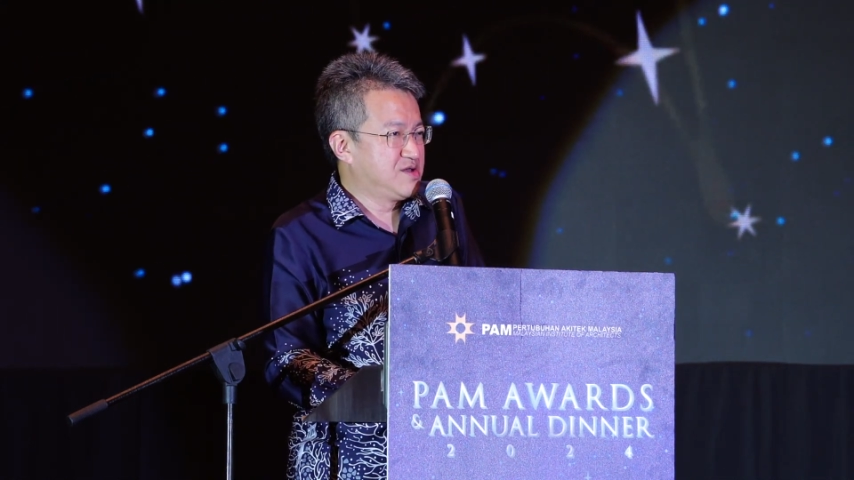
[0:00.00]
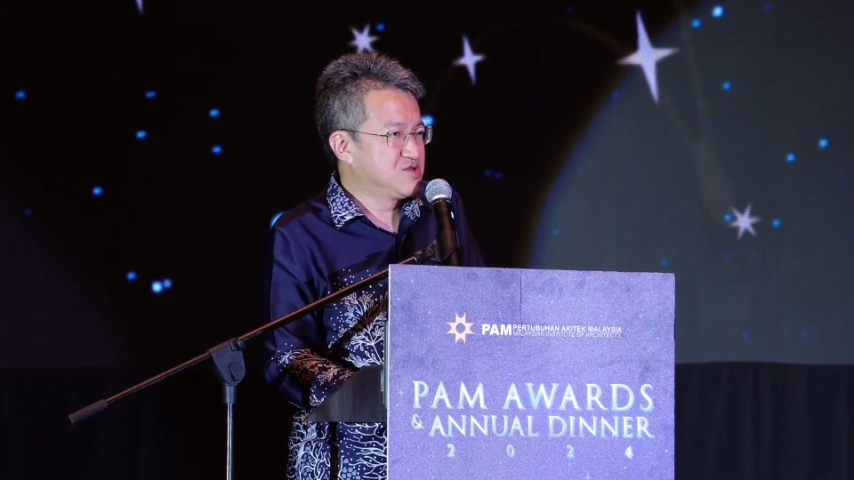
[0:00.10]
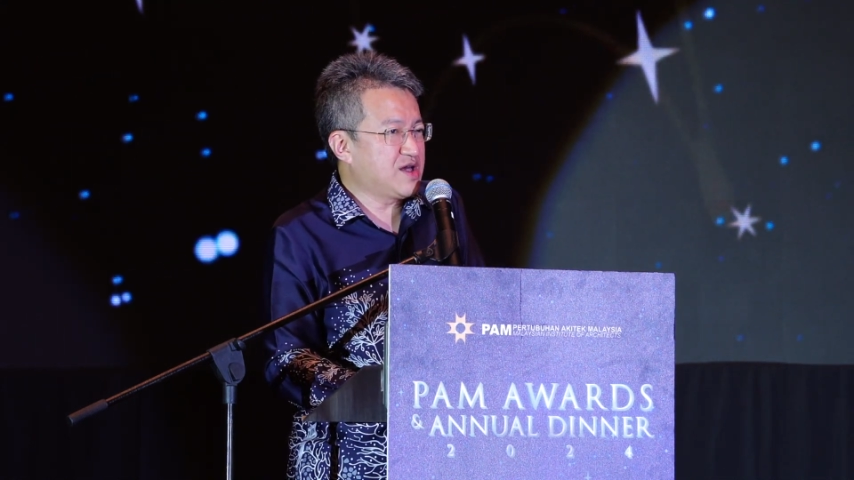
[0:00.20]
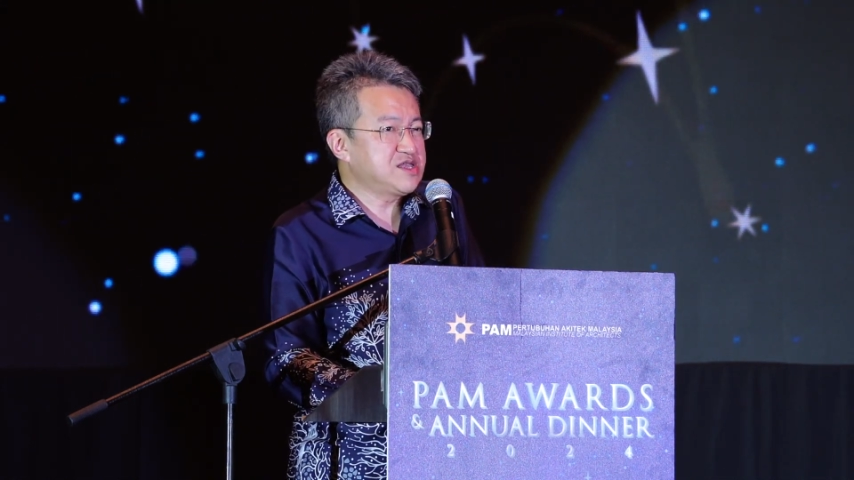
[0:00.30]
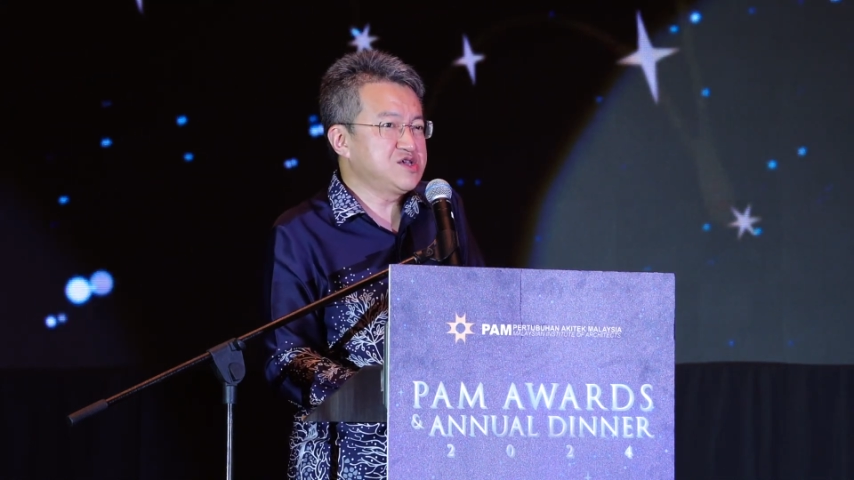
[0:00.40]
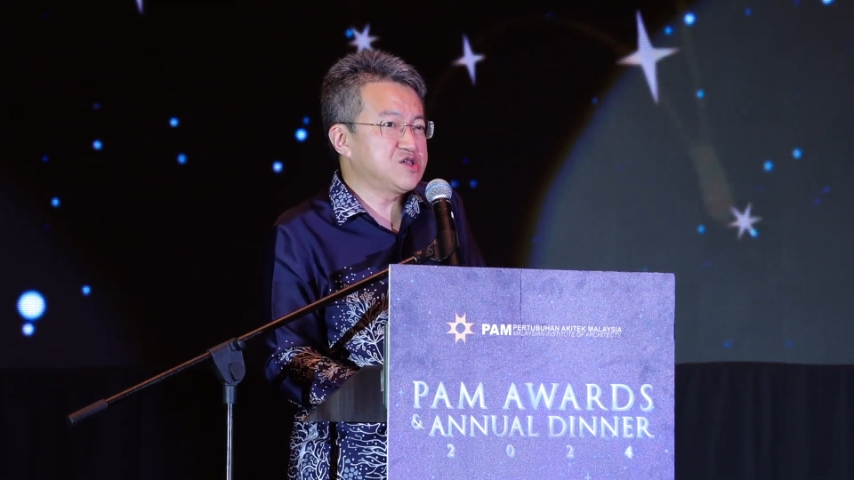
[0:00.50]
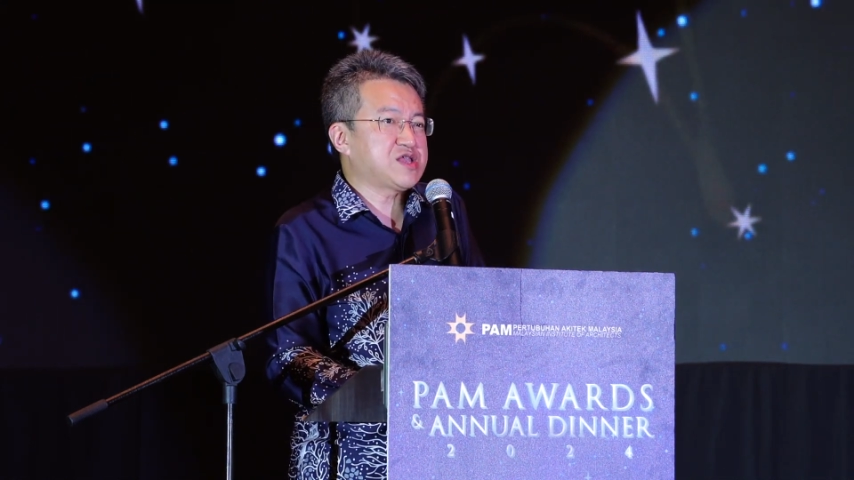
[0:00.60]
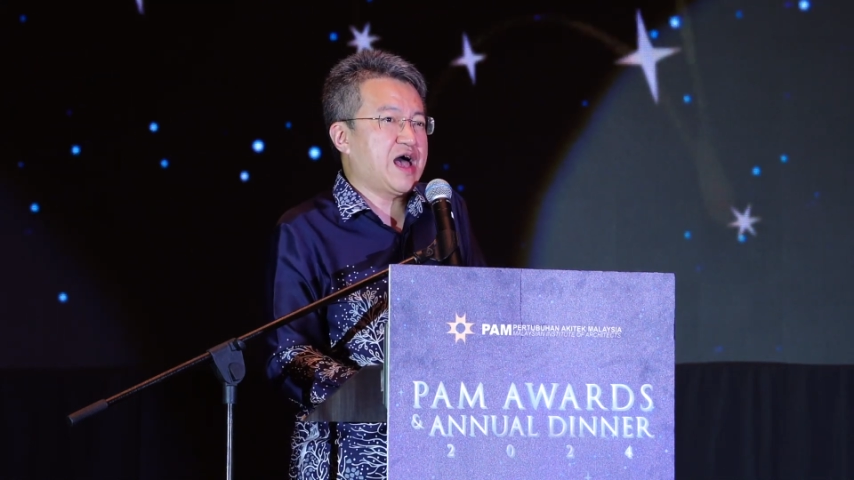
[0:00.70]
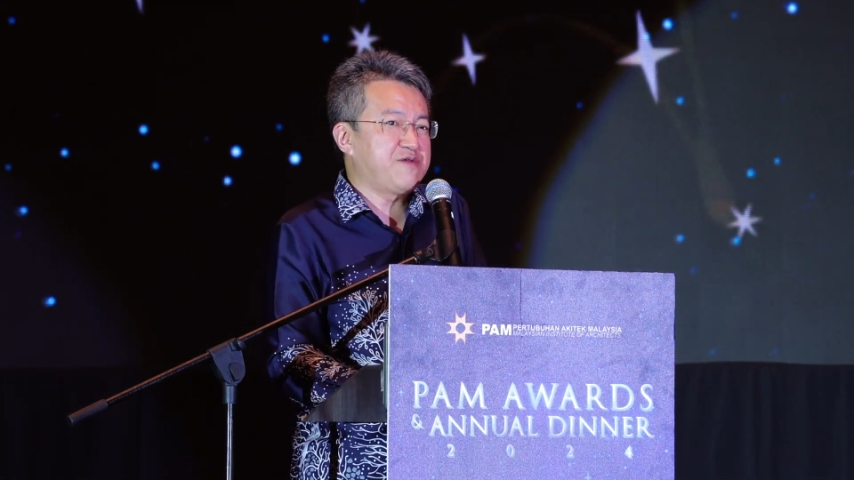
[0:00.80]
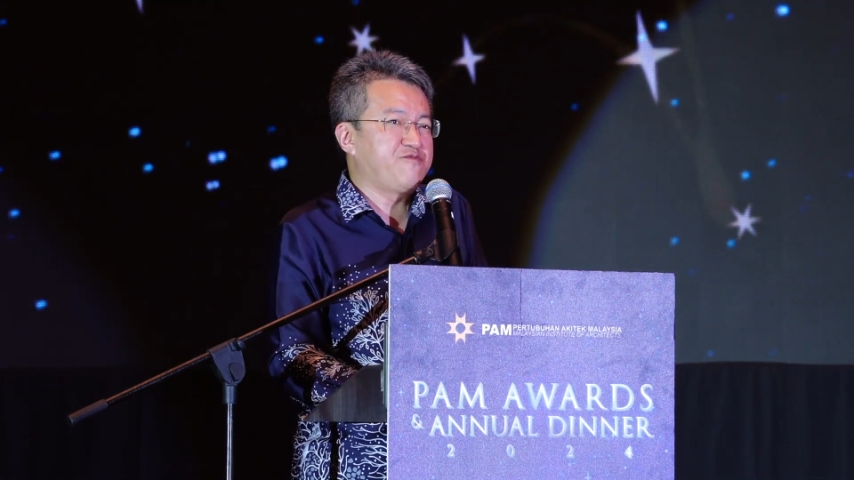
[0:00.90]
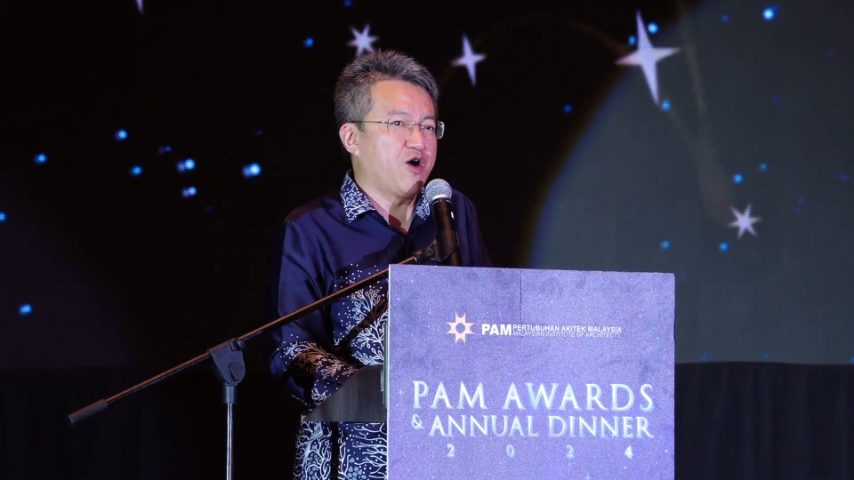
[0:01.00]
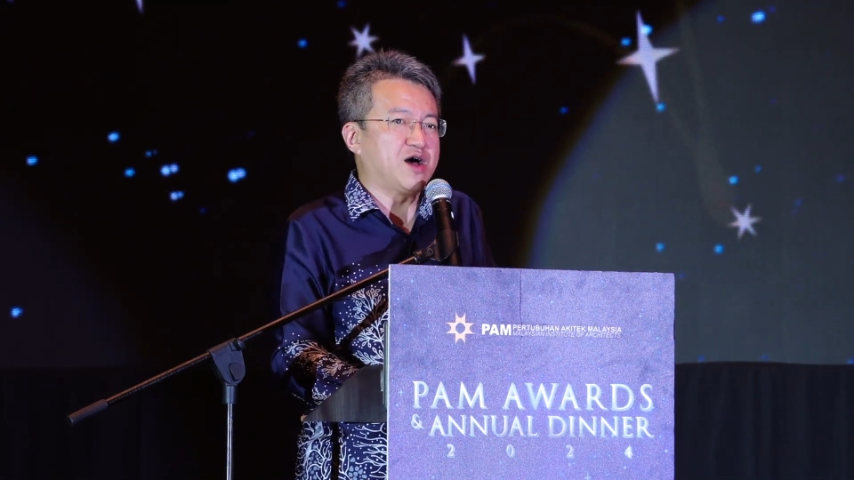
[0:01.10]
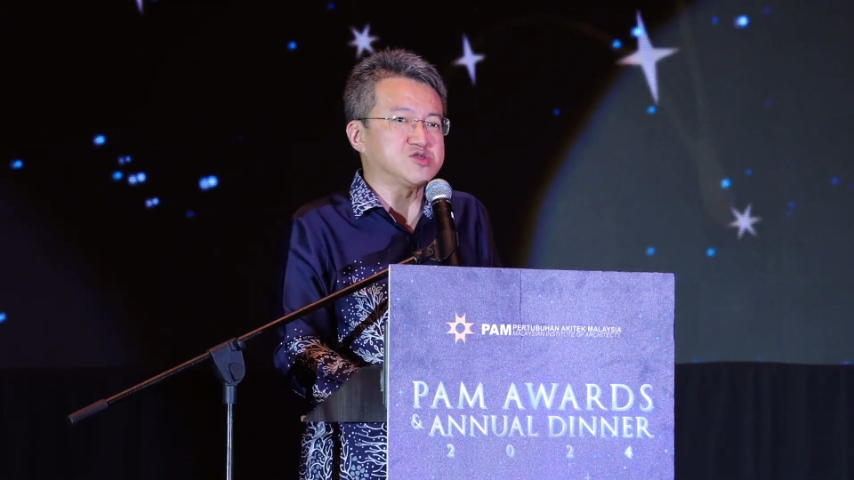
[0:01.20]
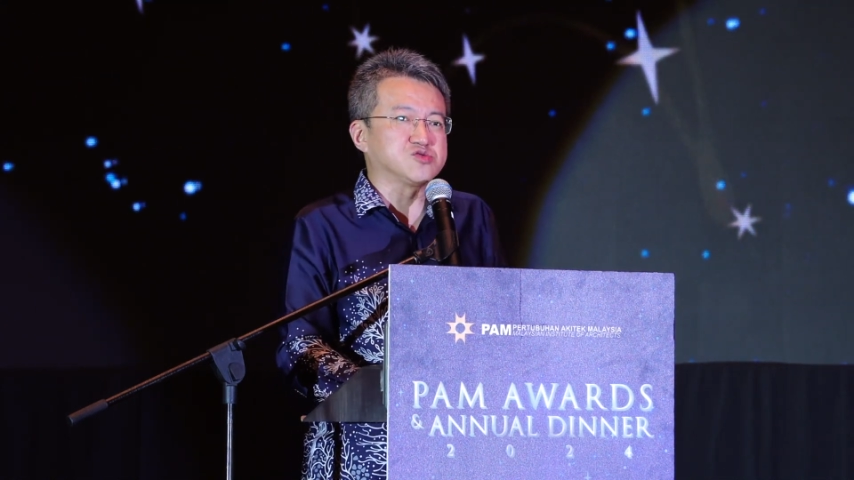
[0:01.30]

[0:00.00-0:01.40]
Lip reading: So I think it's time for us